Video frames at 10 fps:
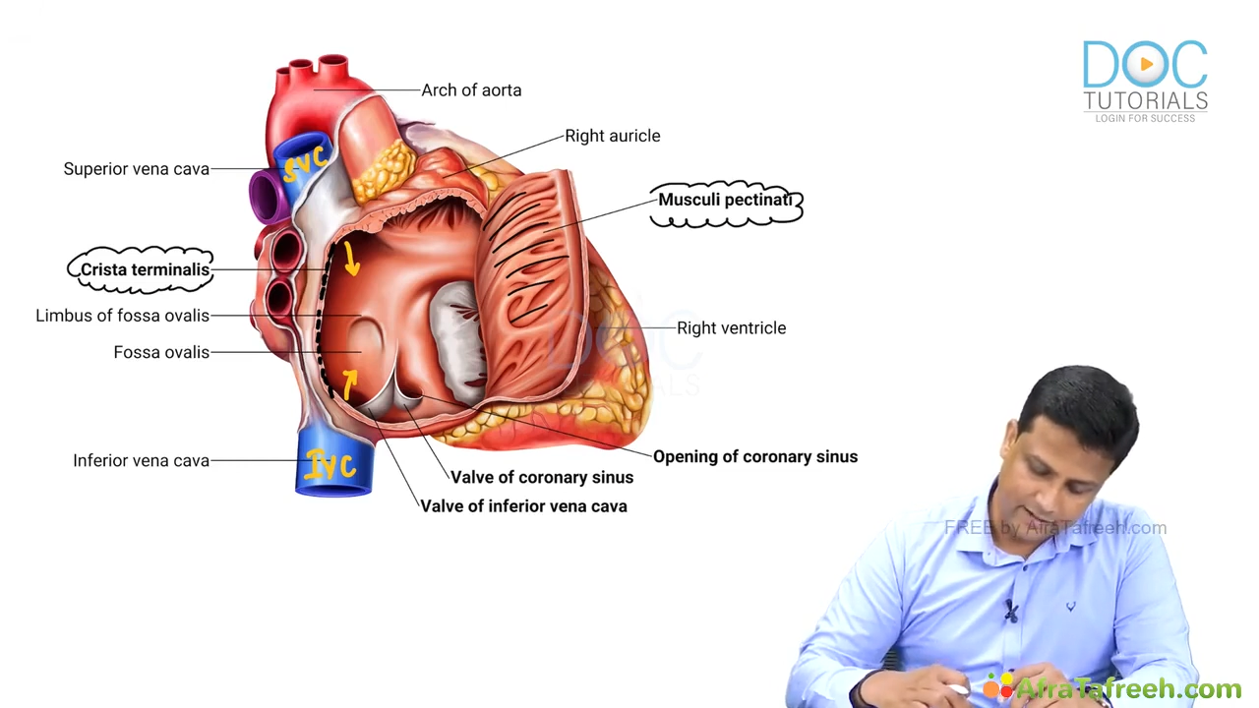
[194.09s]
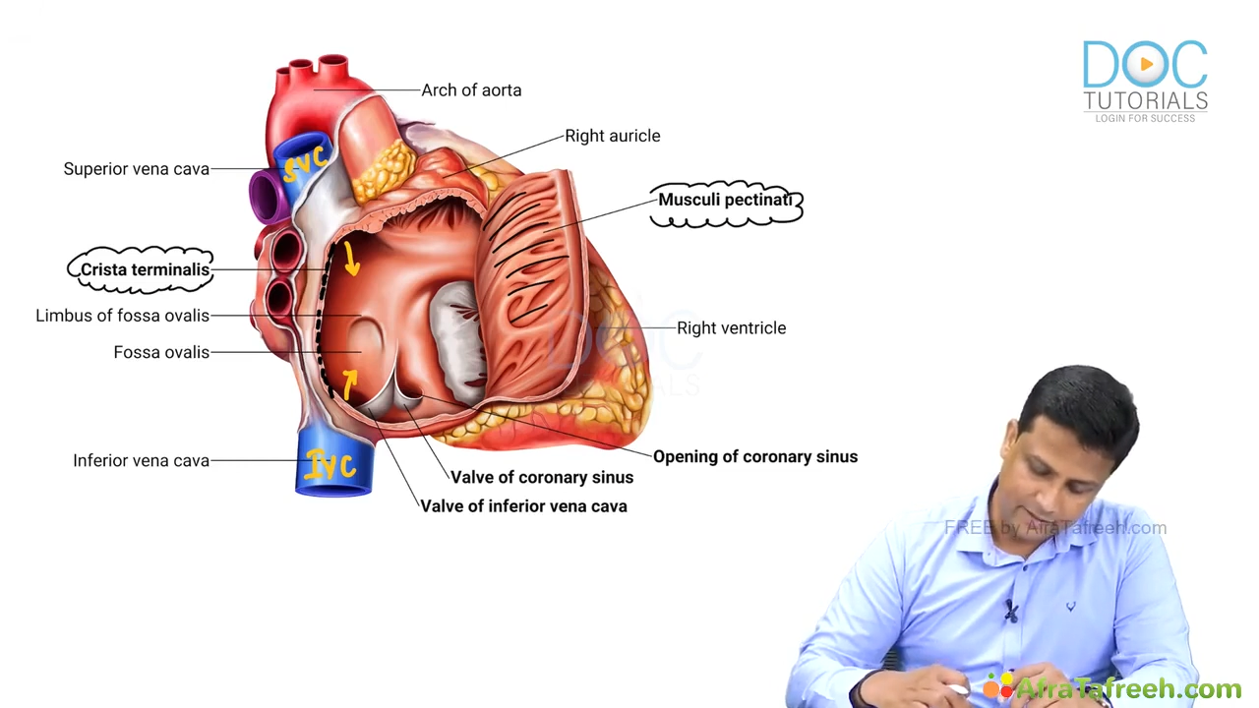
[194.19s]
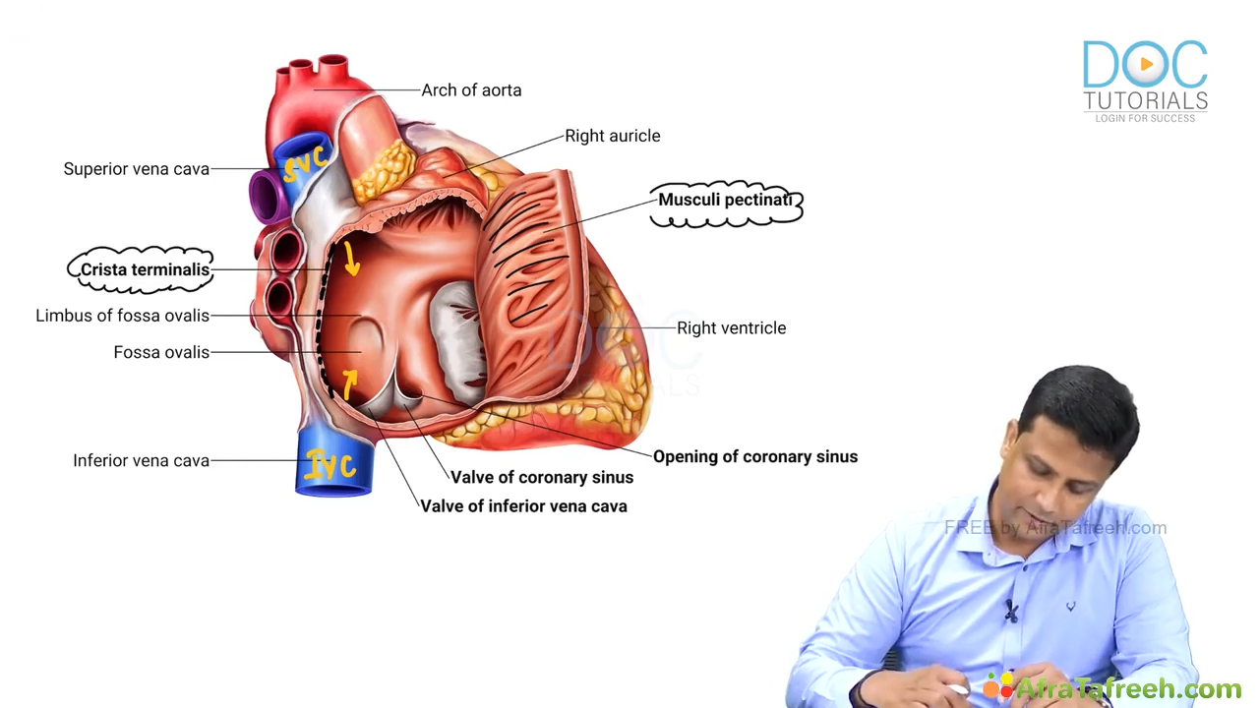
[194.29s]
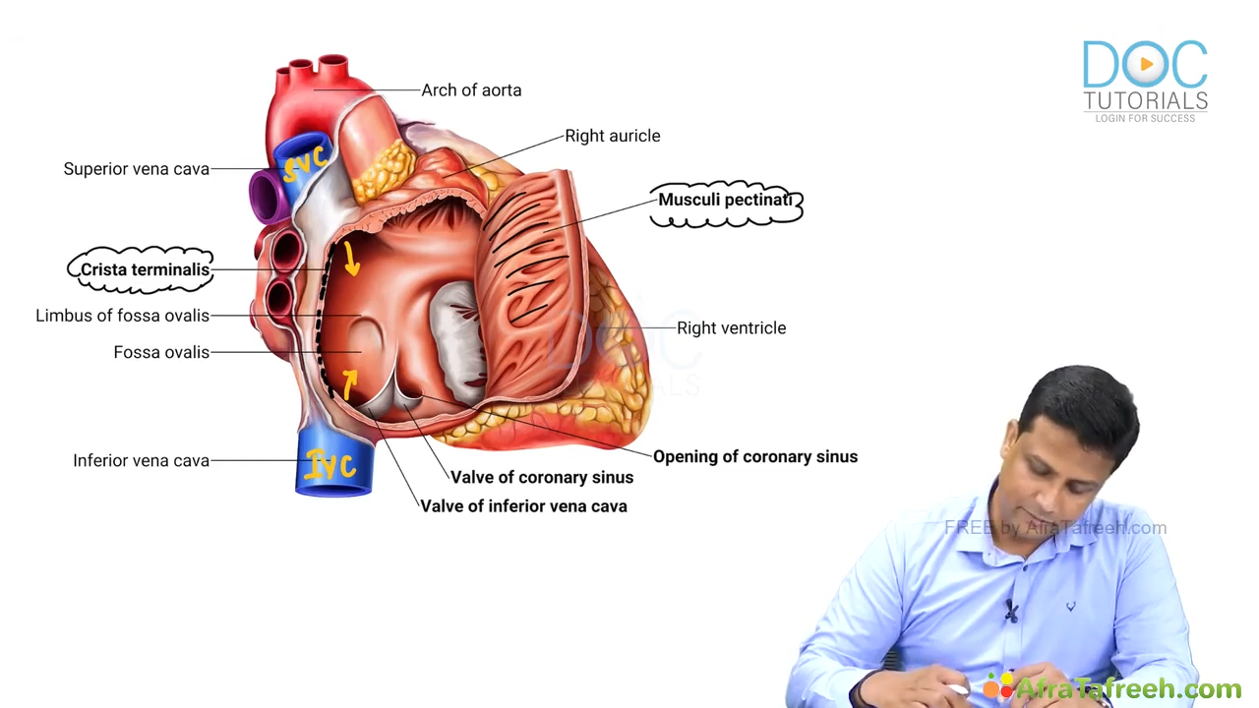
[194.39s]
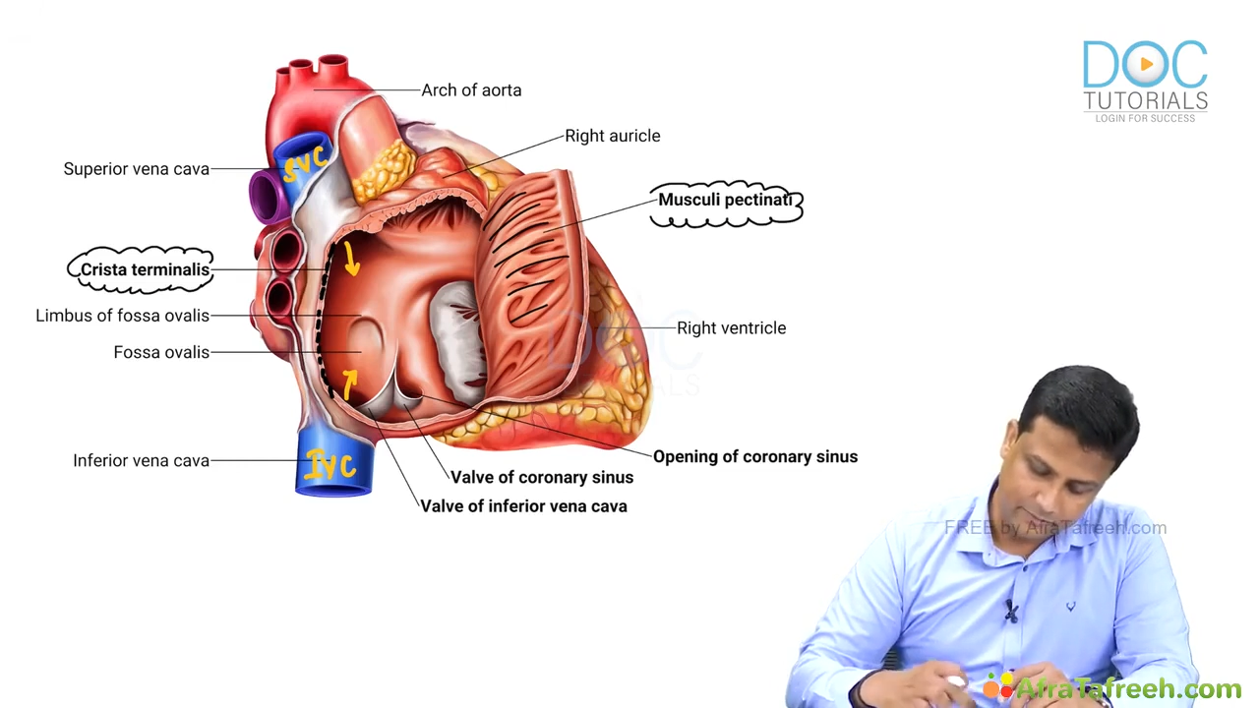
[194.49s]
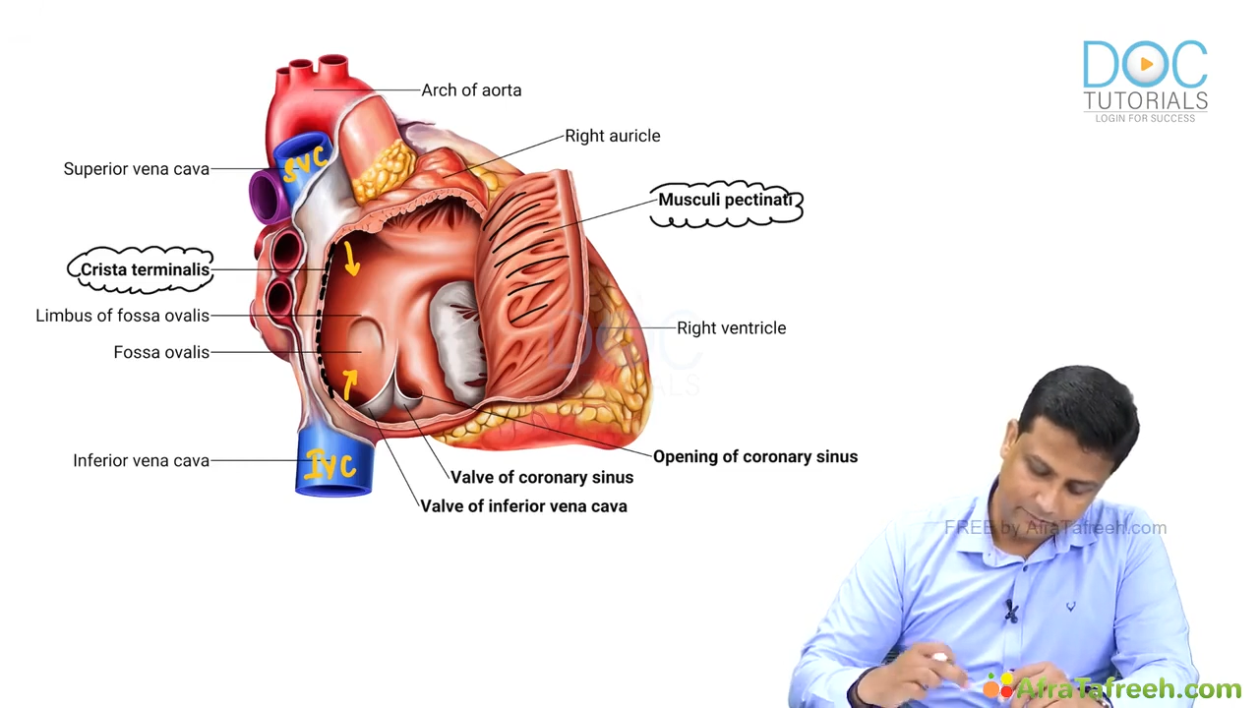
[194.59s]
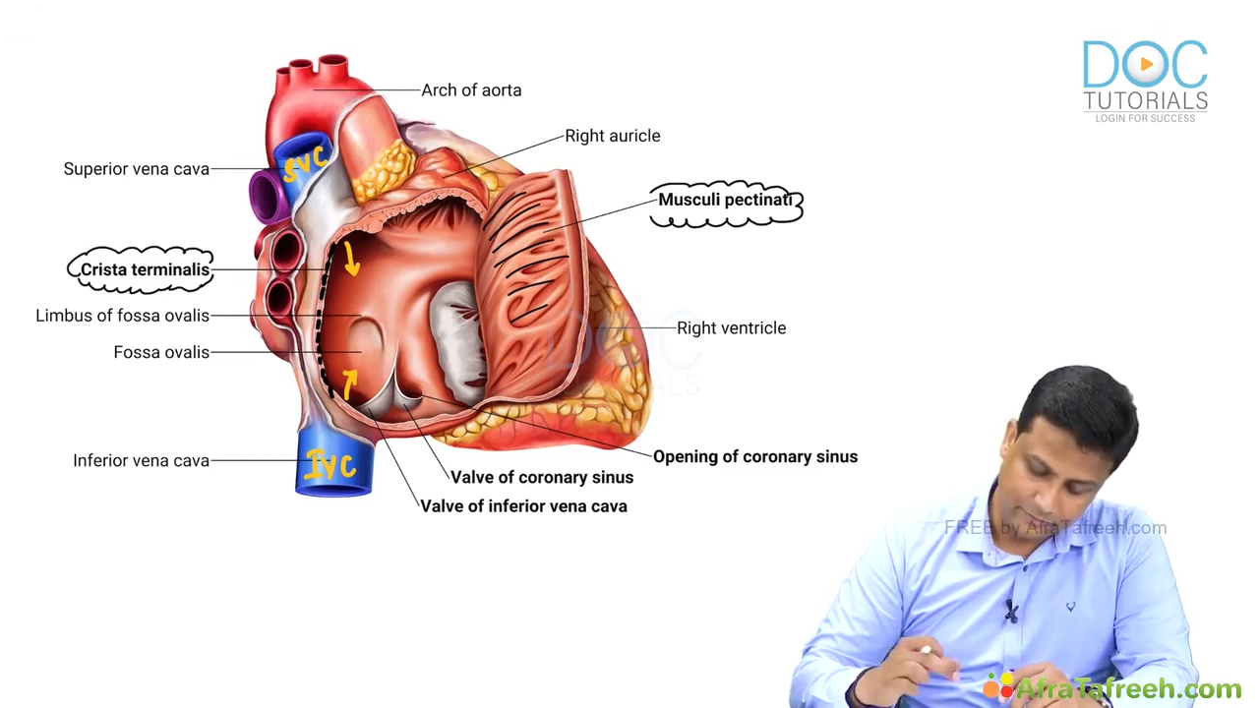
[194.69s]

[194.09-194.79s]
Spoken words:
septum.